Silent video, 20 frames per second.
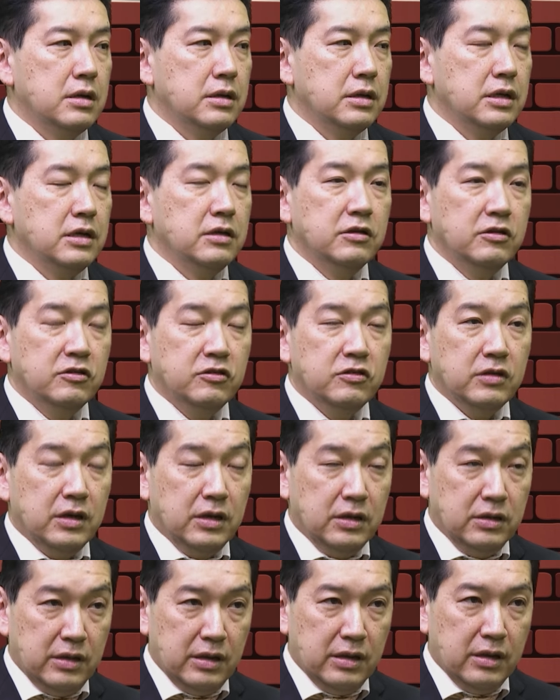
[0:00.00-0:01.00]

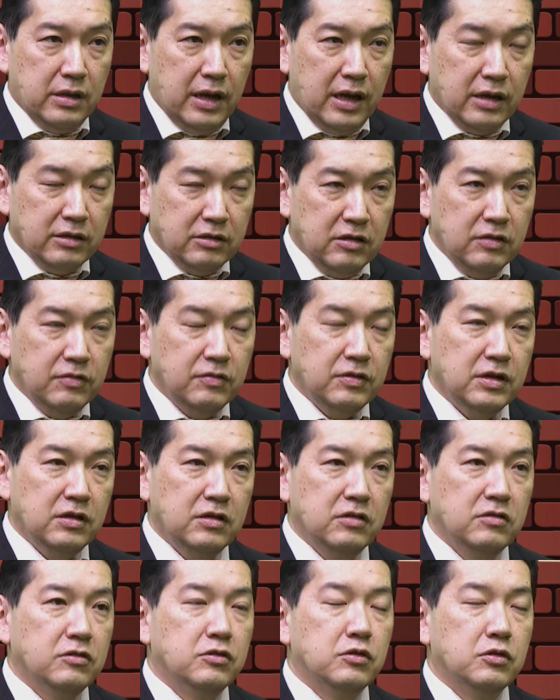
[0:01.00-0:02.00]
initiate
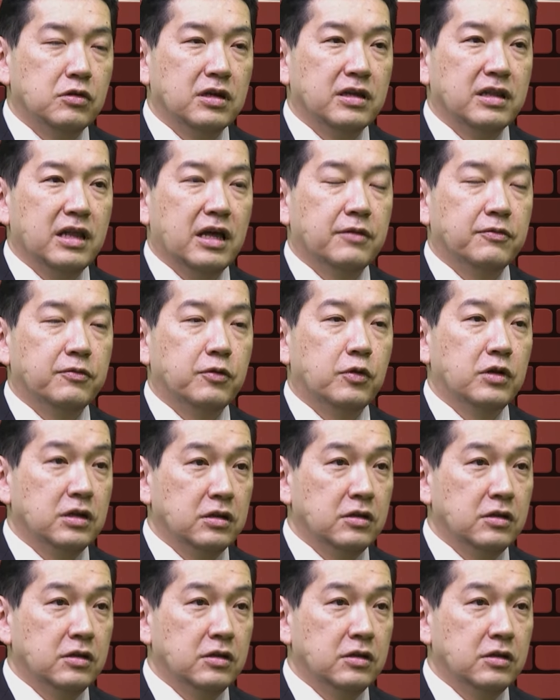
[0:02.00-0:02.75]
activities during that very